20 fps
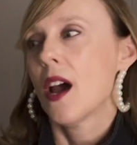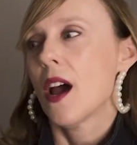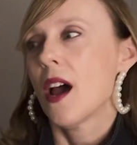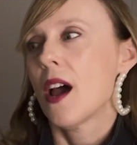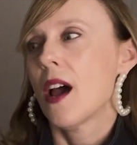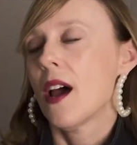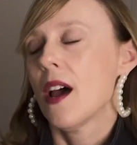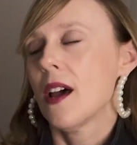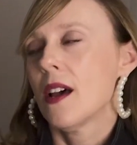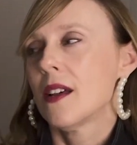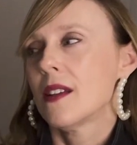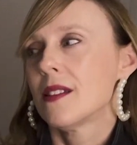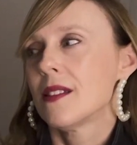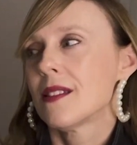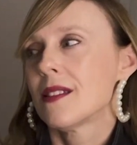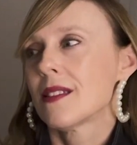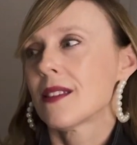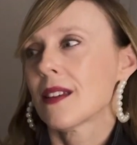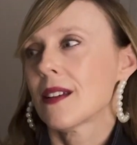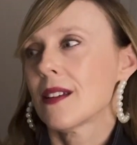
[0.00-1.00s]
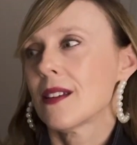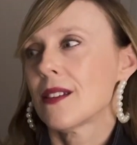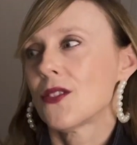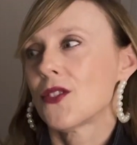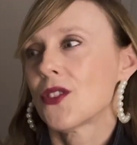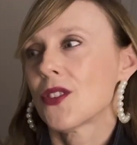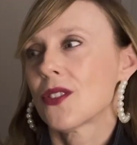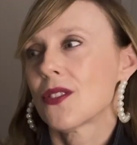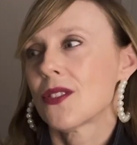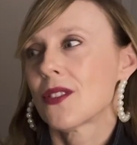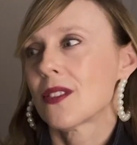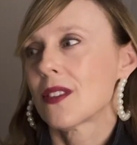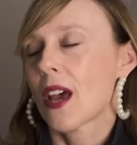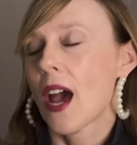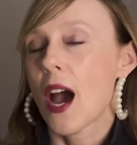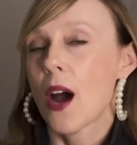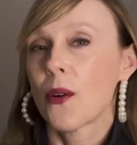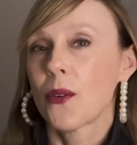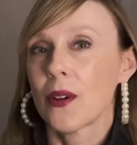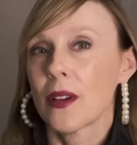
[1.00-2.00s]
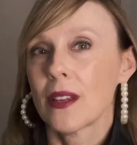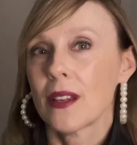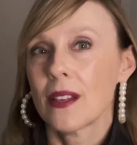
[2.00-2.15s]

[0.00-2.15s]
And just how,